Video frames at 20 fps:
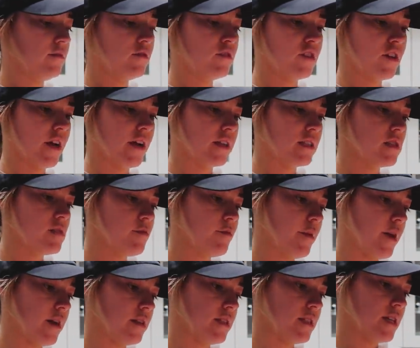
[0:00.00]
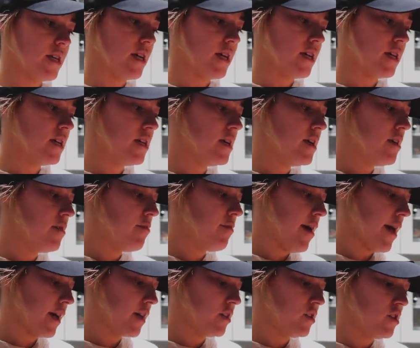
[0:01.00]
trying some Banza
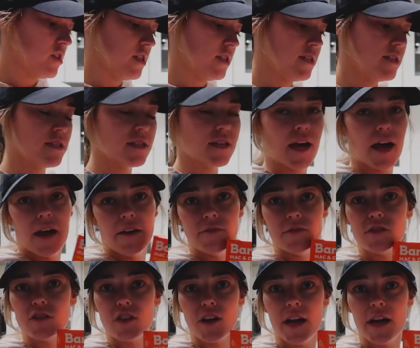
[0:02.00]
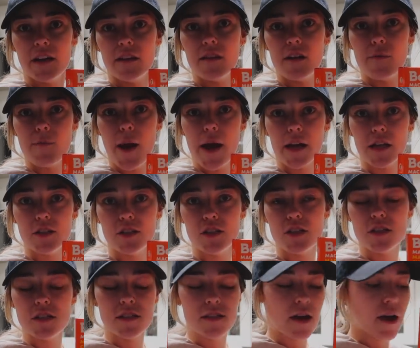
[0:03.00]
mac and cheese. I haven't tried their mac and cheese